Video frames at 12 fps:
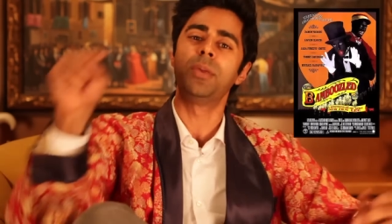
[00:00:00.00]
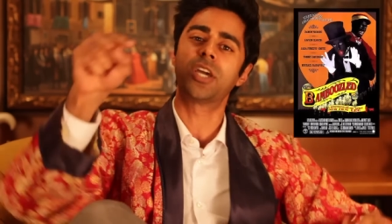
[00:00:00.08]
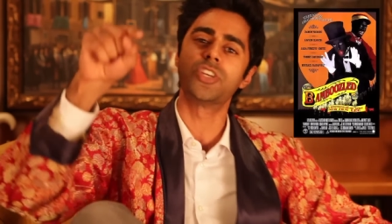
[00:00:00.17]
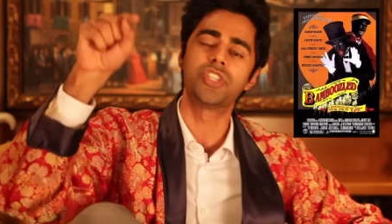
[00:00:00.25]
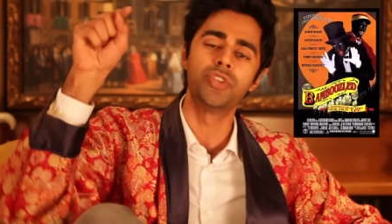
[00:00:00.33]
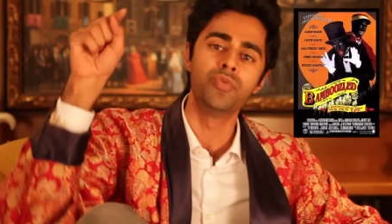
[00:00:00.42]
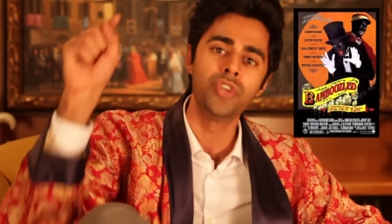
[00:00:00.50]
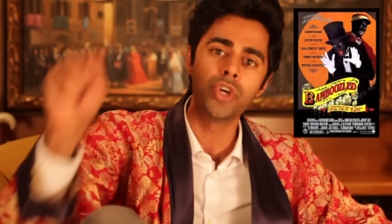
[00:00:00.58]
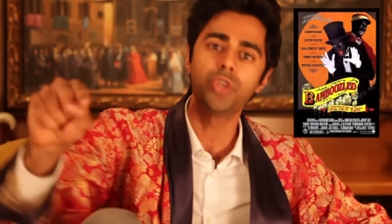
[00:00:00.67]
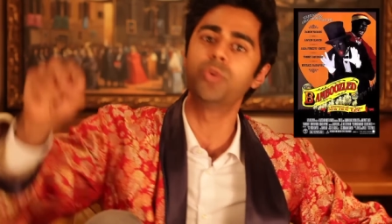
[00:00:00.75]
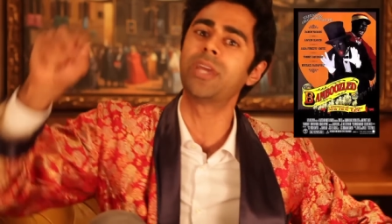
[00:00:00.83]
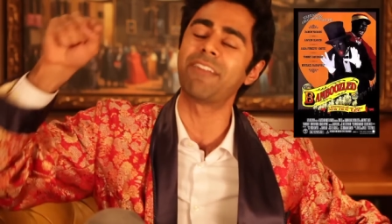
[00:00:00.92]
Because you knew
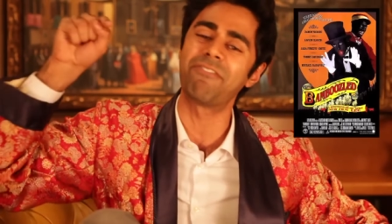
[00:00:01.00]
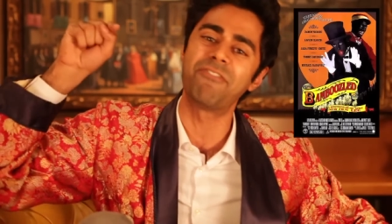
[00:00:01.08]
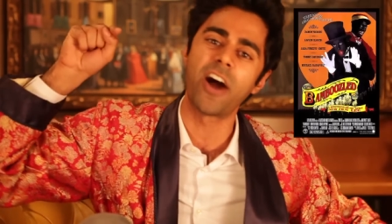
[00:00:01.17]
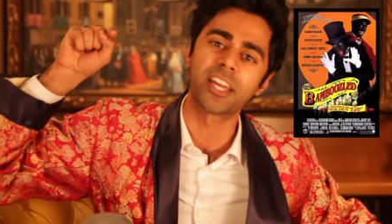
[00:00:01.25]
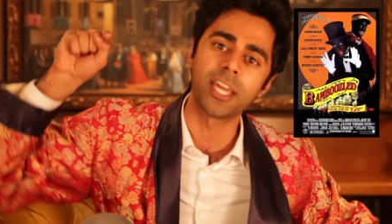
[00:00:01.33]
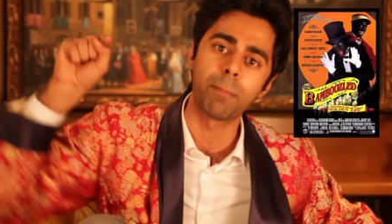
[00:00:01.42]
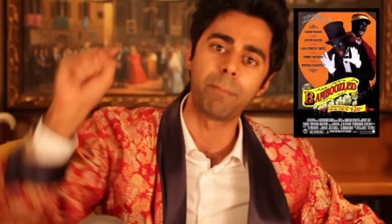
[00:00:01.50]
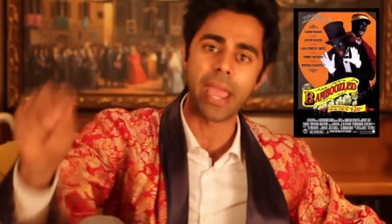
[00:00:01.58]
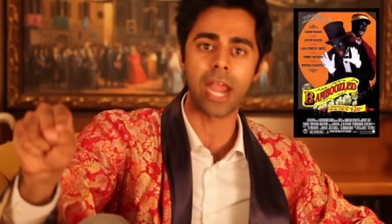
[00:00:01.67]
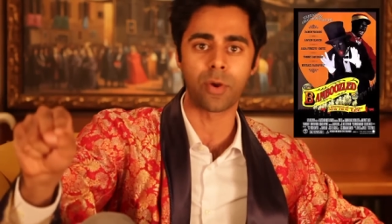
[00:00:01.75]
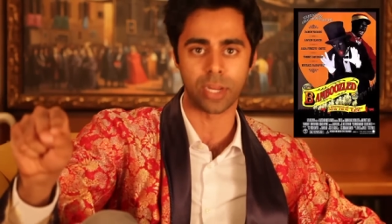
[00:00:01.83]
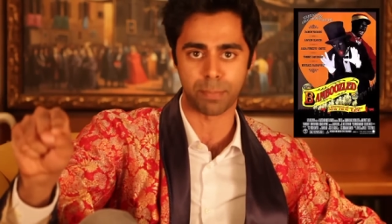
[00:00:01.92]
you'd get fucking
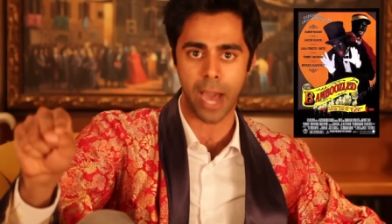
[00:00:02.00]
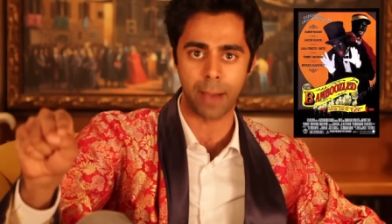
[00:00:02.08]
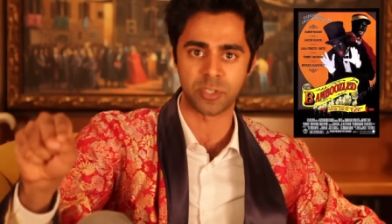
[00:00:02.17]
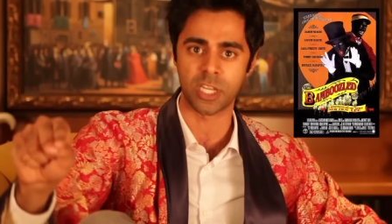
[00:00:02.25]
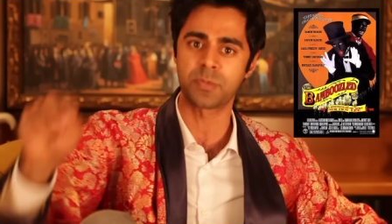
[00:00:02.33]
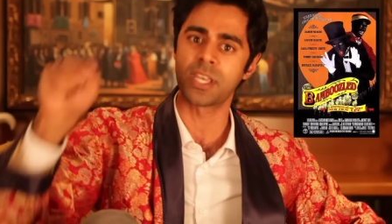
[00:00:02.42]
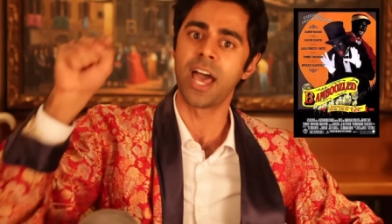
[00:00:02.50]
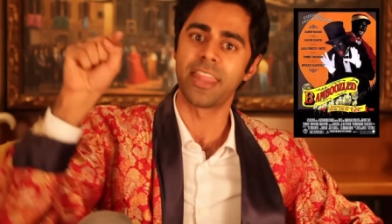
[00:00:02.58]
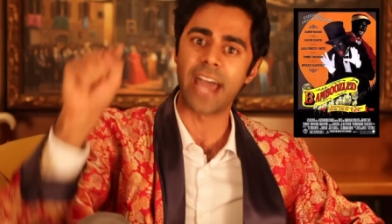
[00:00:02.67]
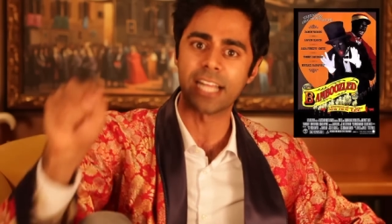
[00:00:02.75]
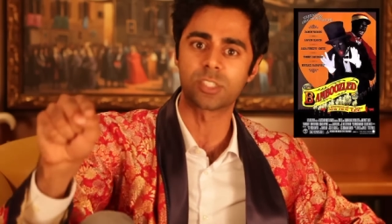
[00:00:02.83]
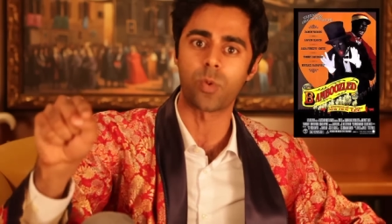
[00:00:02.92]
buried, pop chips.
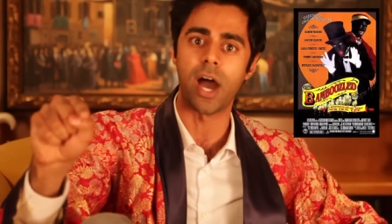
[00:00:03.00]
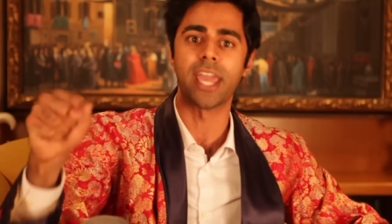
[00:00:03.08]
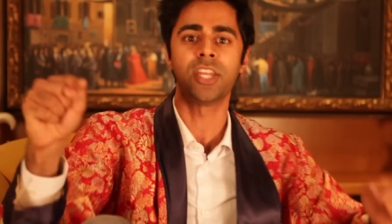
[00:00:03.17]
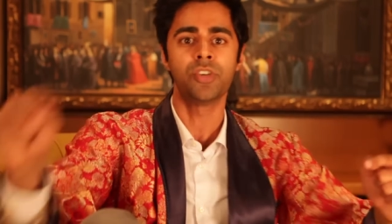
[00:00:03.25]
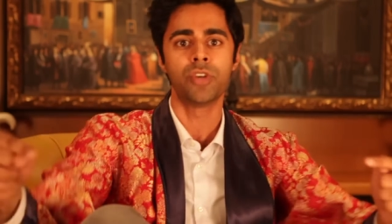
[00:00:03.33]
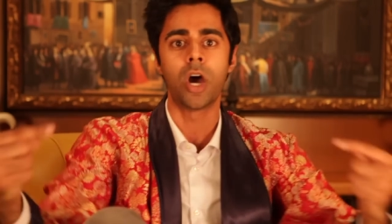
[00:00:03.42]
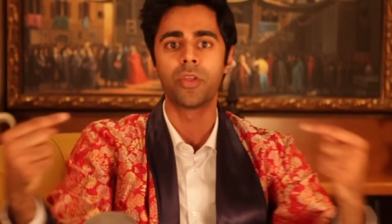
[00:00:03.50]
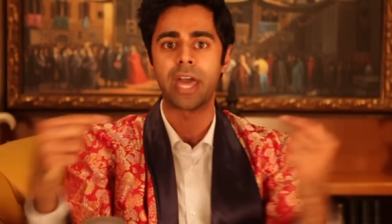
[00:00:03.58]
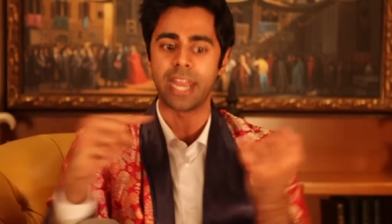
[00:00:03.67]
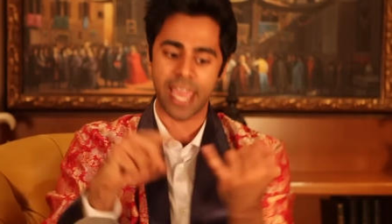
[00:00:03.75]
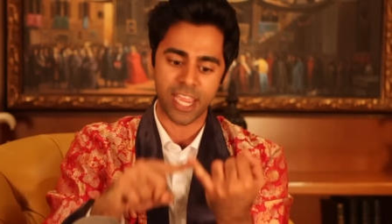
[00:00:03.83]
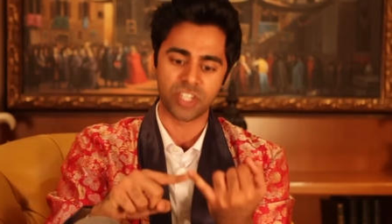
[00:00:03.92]
That's why. And you know
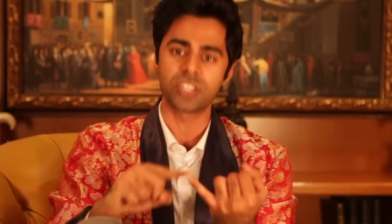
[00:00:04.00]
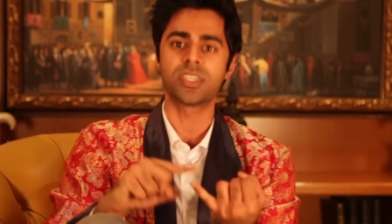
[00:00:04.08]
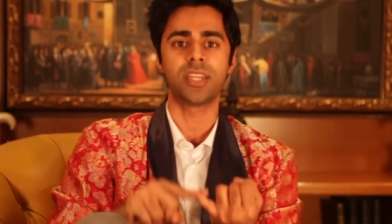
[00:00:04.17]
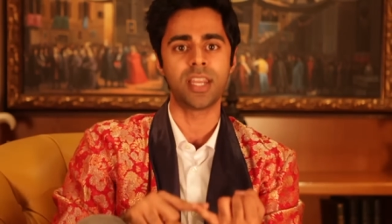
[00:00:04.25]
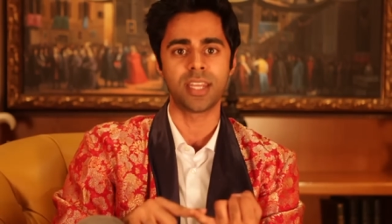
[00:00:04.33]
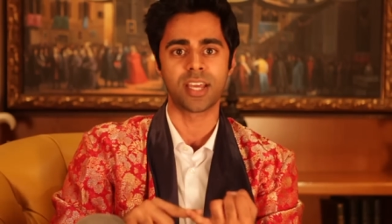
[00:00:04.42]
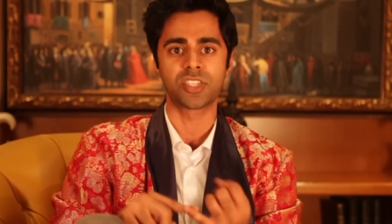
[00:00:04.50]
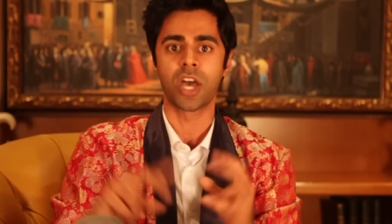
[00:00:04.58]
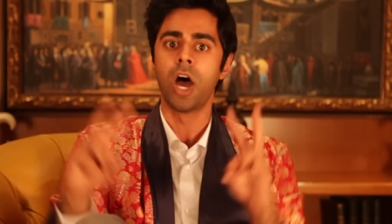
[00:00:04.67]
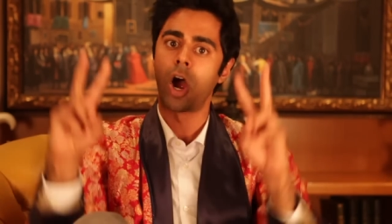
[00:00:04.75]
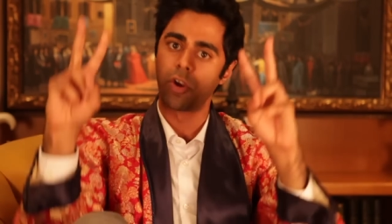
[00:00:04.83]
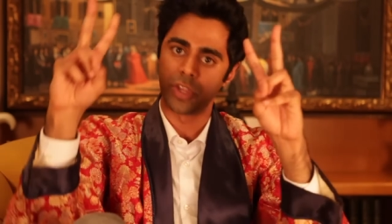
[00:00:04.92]
that Asians and Indians
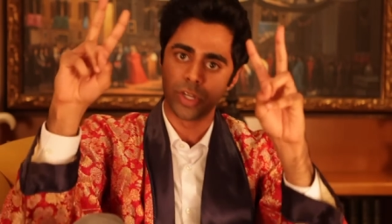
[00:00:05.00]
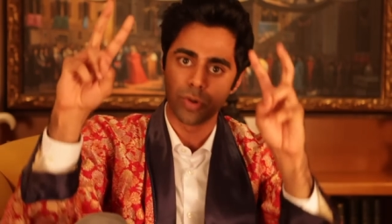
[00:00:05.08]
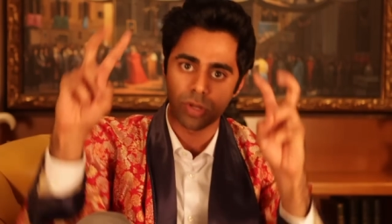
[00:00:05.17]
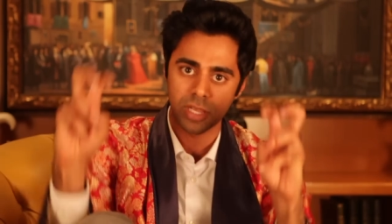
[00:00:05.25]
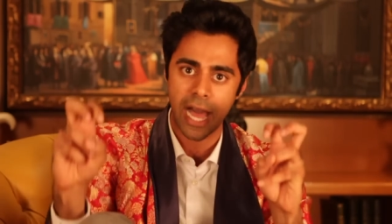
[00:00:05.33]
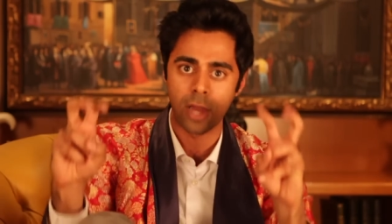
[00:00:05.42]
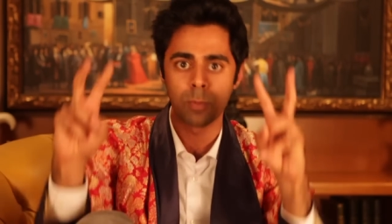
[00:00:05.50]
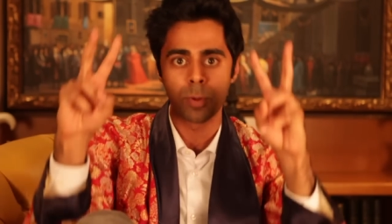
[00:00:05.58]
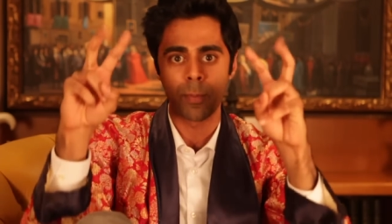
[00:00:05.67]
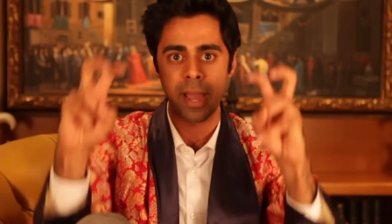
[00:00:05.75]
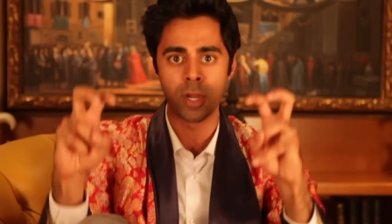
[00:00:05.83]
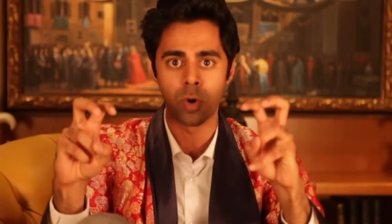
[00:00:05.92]
are the new
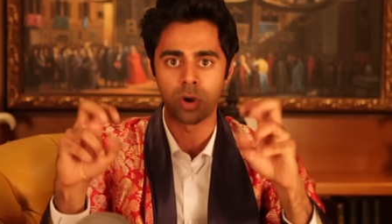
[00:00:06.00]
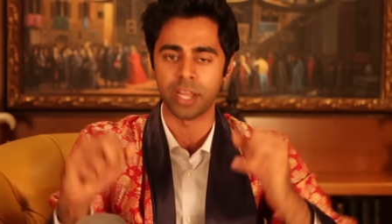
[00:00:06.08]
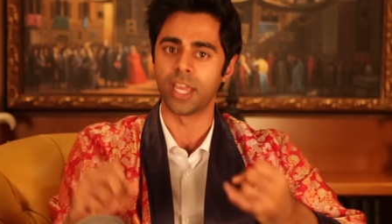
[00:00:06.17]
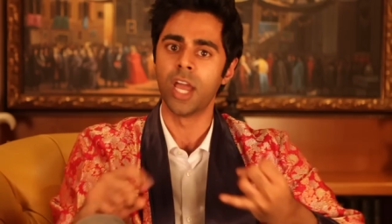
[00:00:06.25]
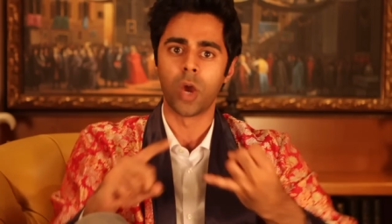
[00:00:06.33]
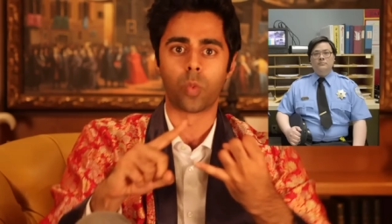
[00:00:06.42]
clownable minority.